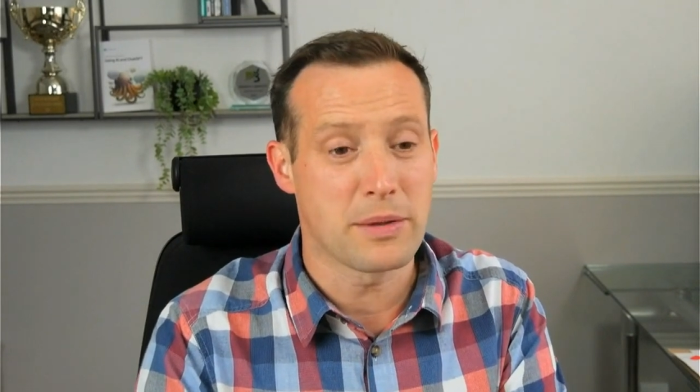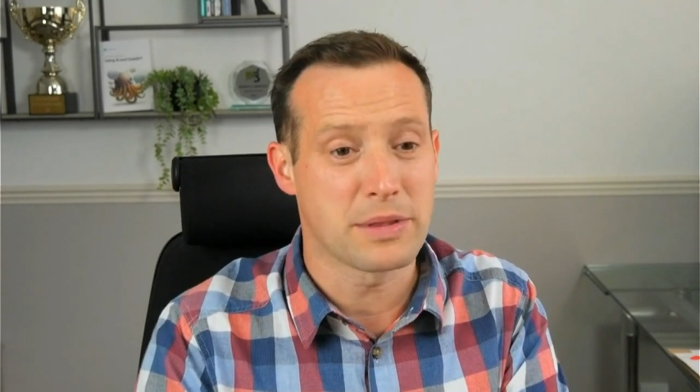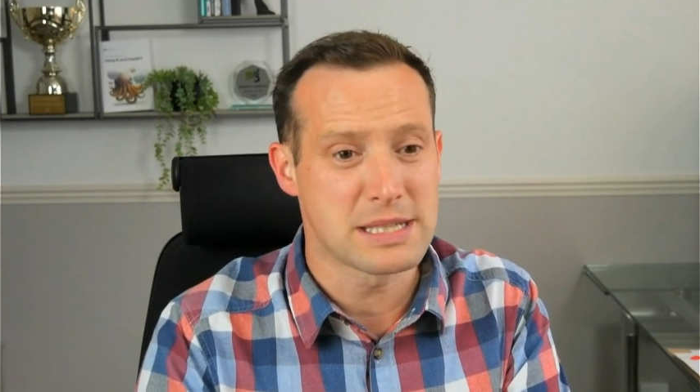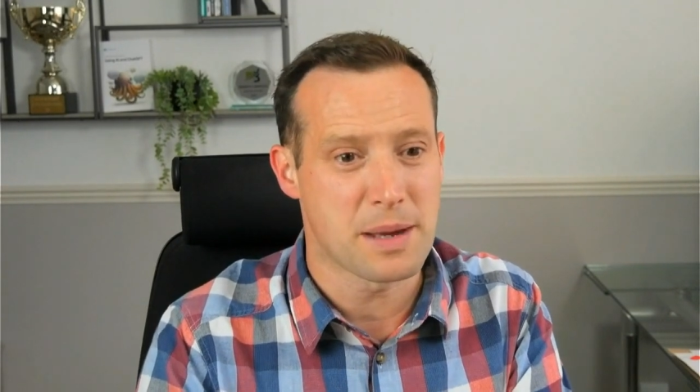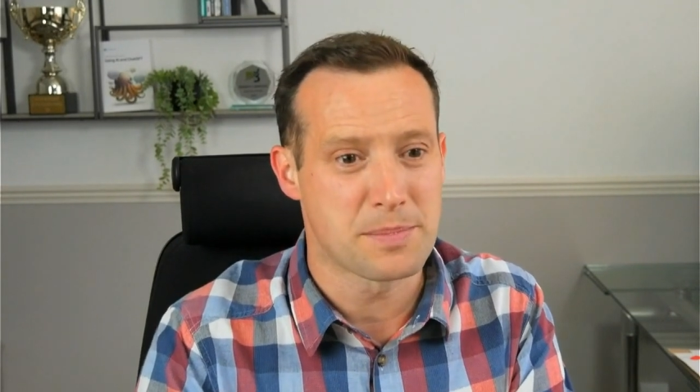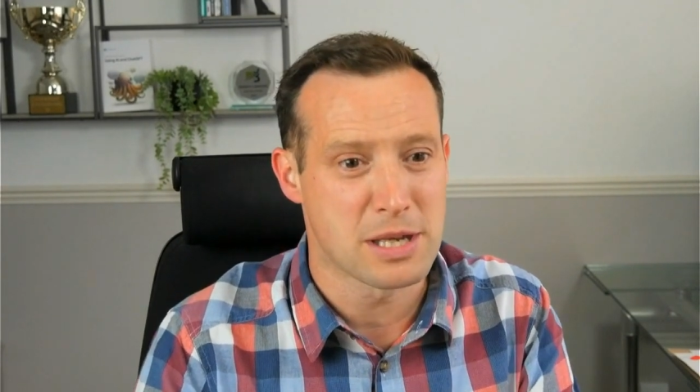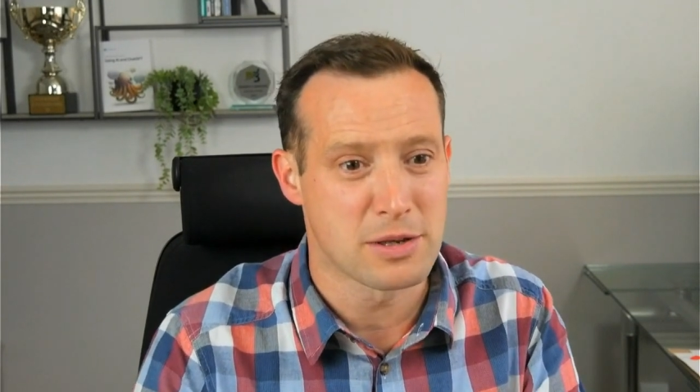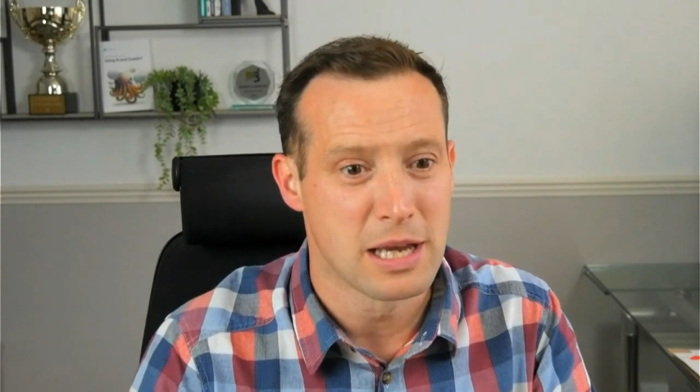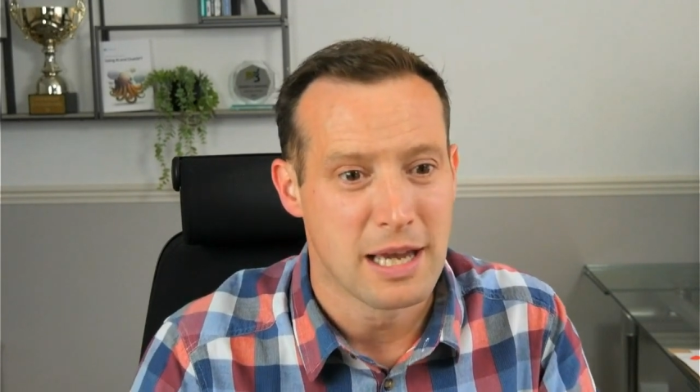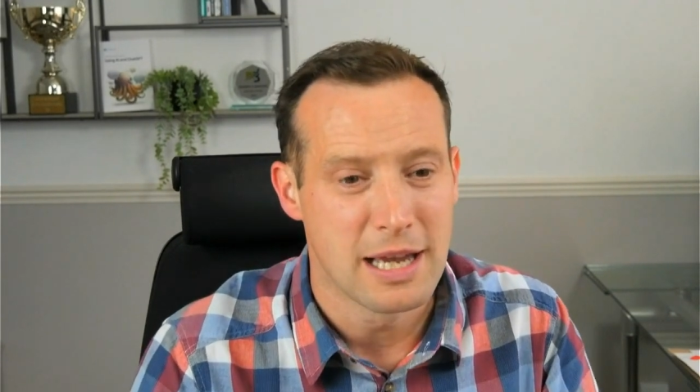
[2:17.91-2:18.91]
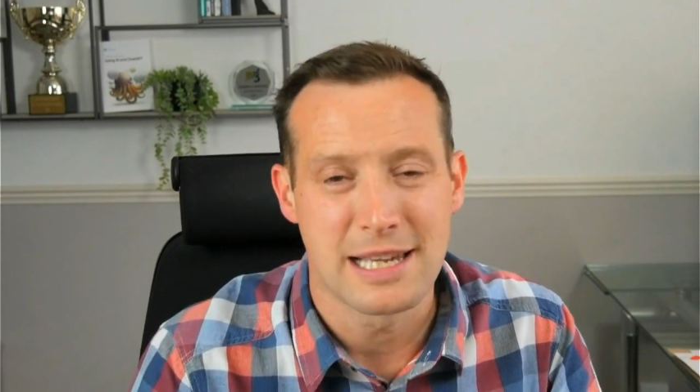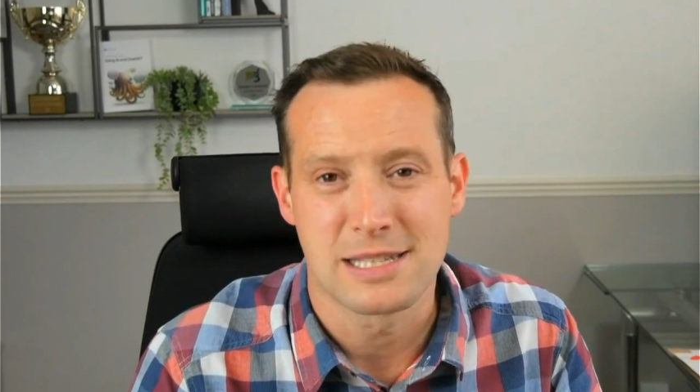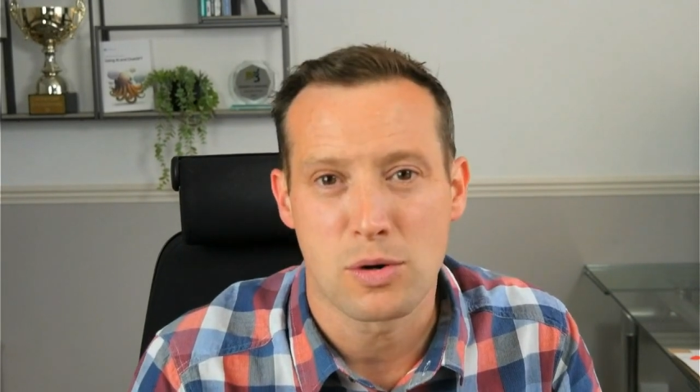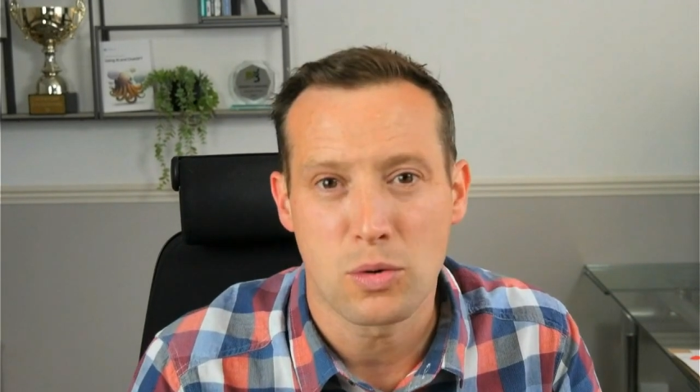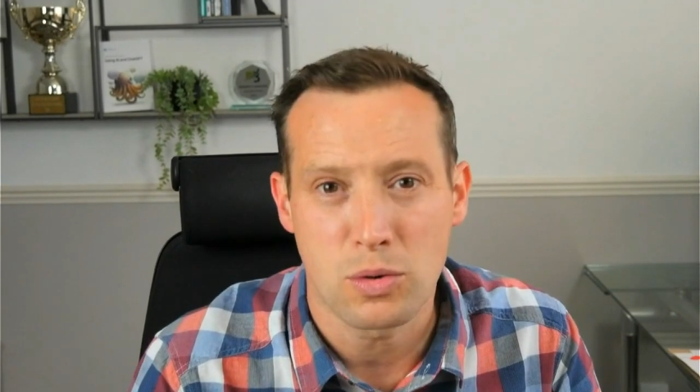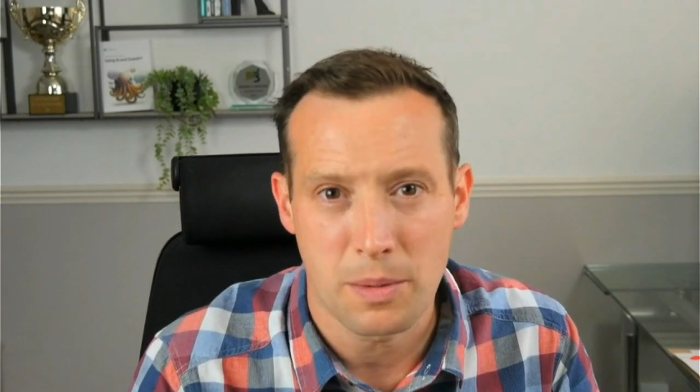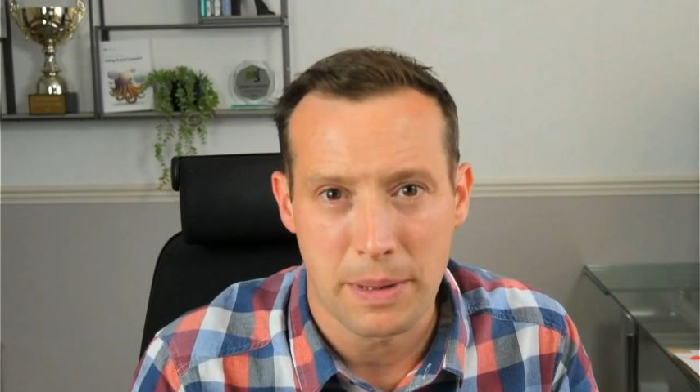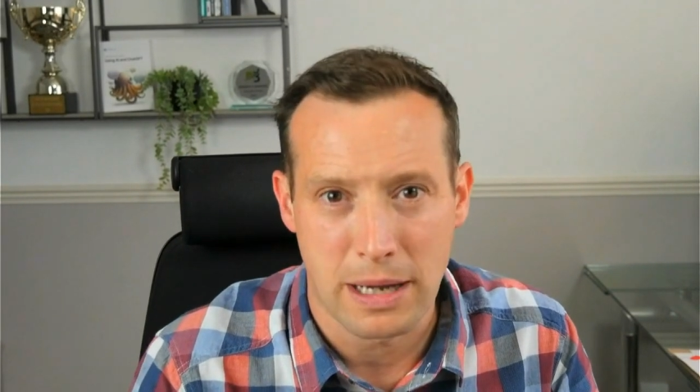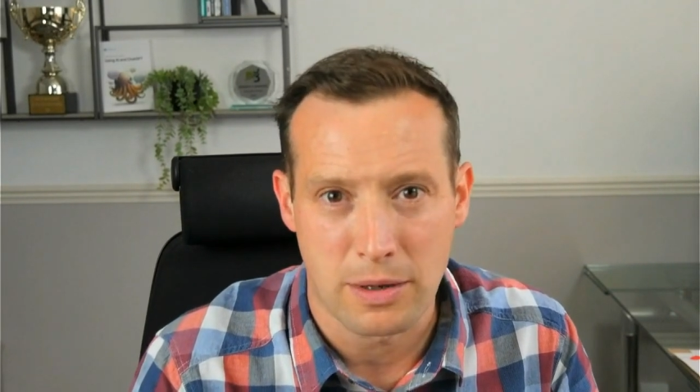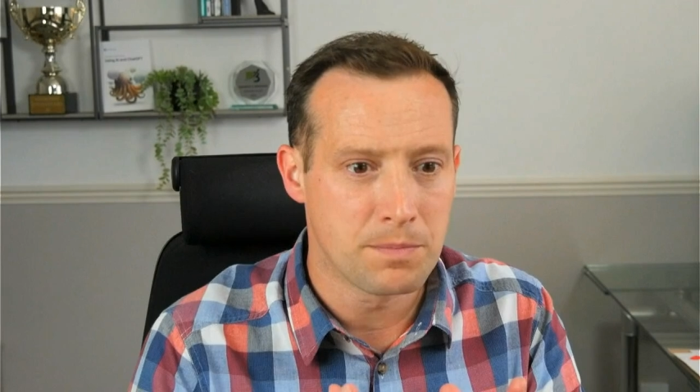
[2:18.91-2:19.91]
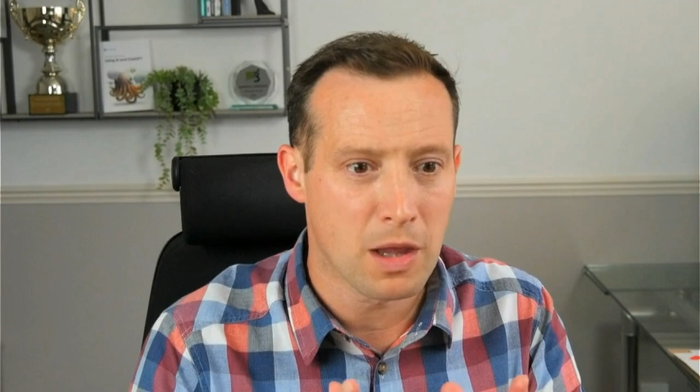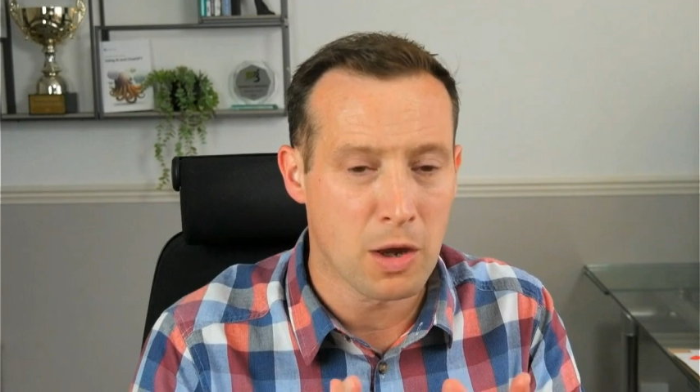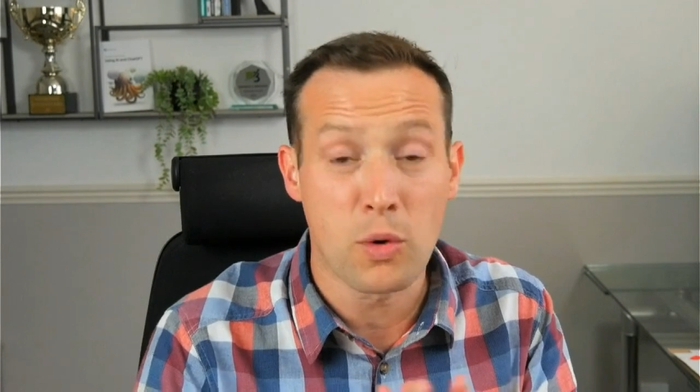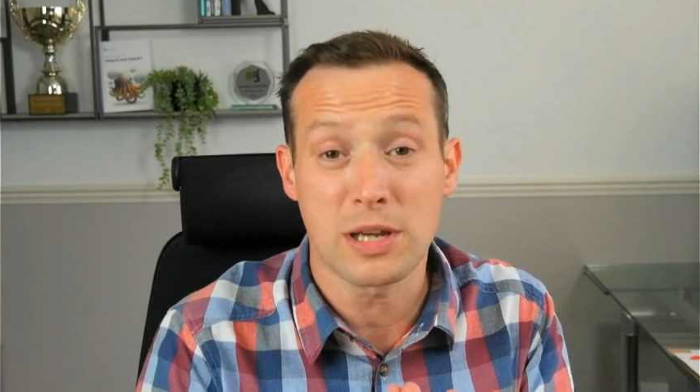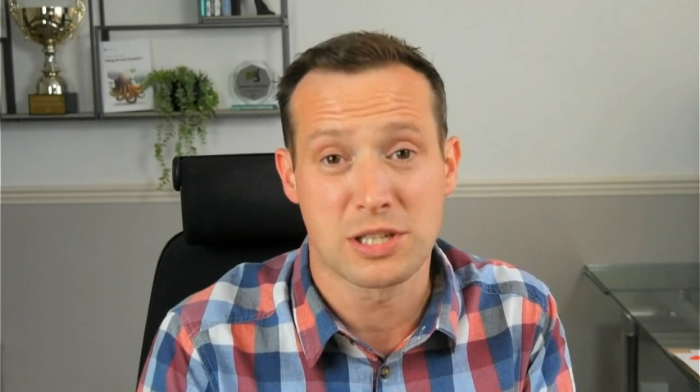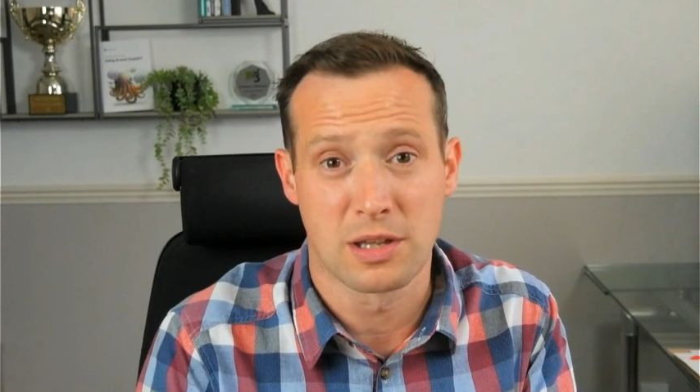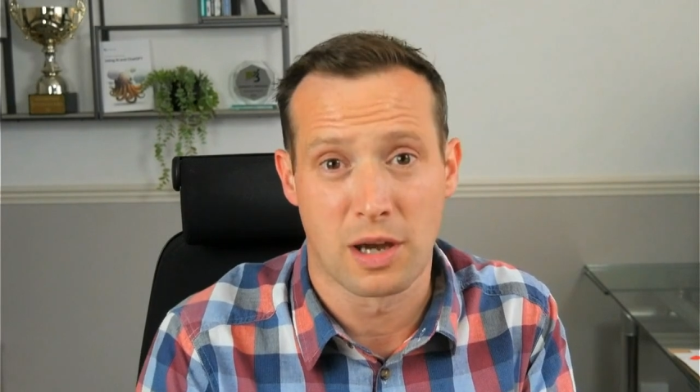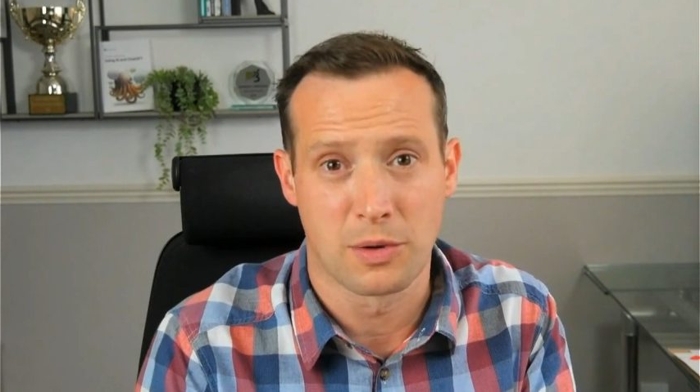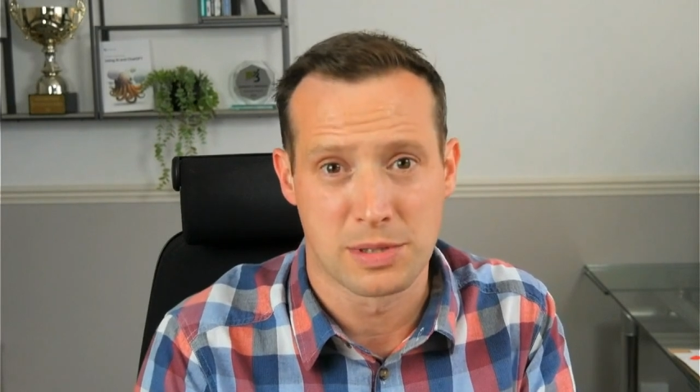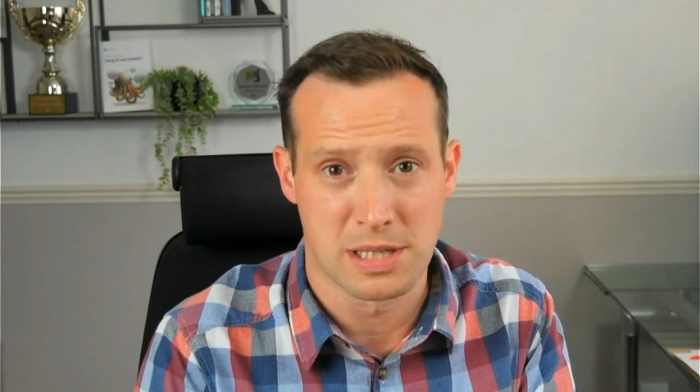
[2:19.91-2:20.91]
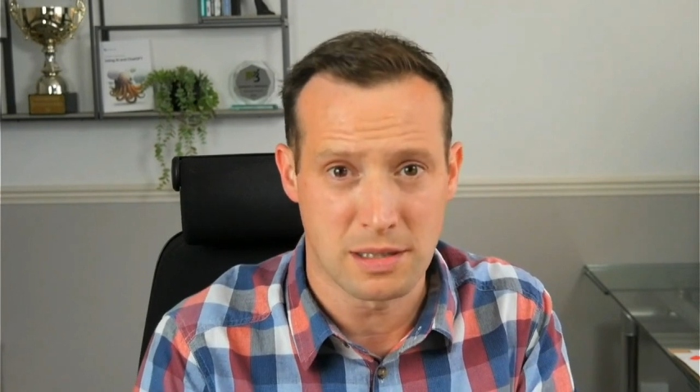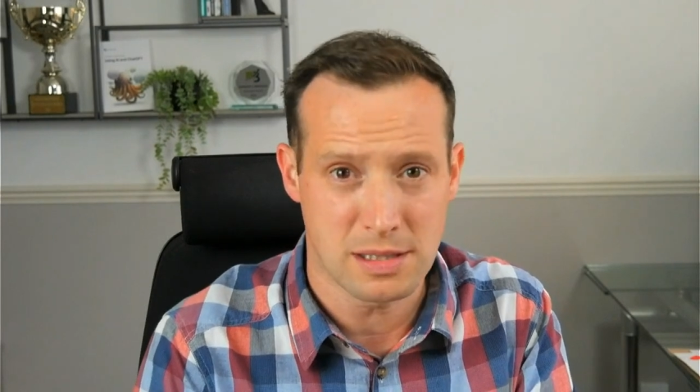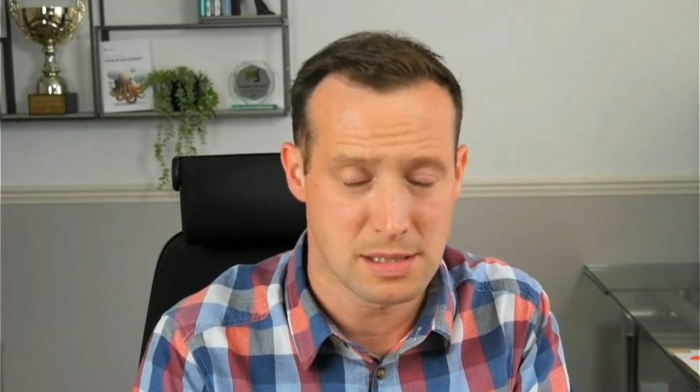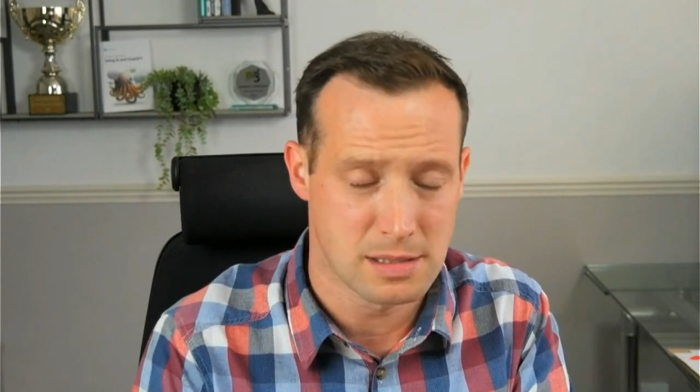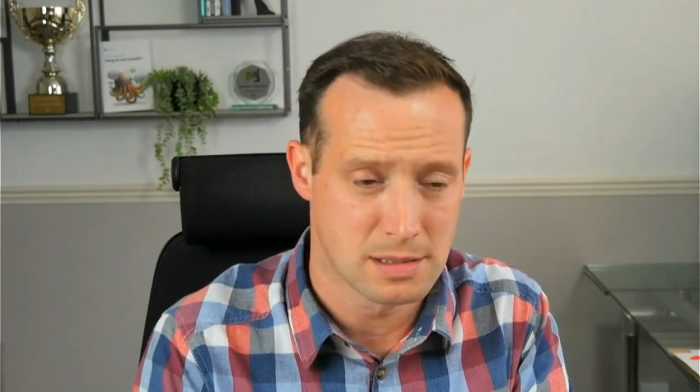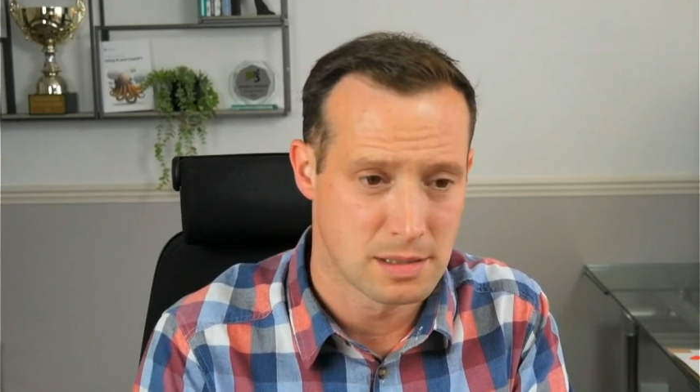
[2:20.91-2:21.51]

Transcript: This episode is all about a question that I was asked,